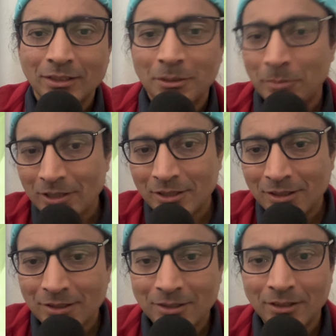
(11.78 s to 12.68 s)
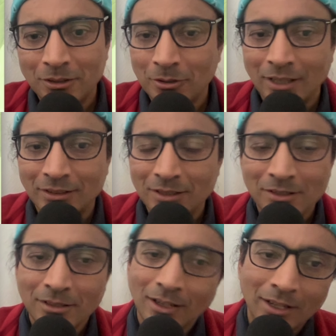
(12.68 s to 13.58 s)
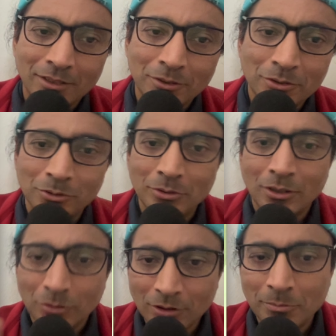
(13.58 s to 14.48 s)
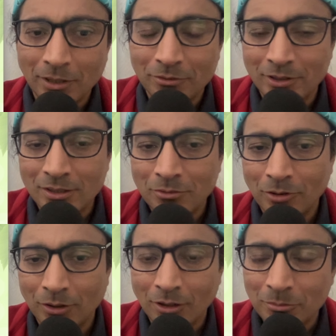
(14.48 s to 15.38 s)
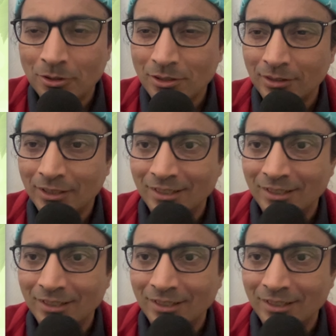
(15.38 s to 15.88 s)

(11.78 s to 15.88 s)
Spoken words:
the pictures look like this. I used to do a cooked breakfast for almost 10